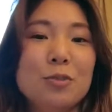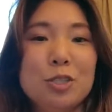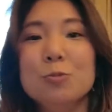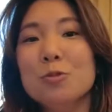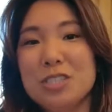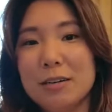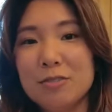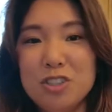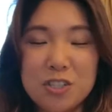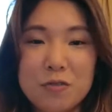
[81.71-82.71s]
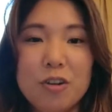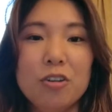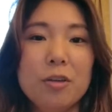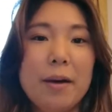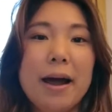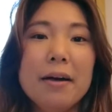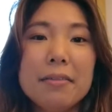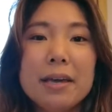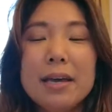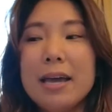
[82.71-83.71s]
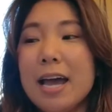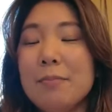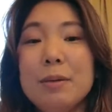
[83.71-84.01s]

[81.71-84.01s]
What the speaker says: You will definitely just follow the path and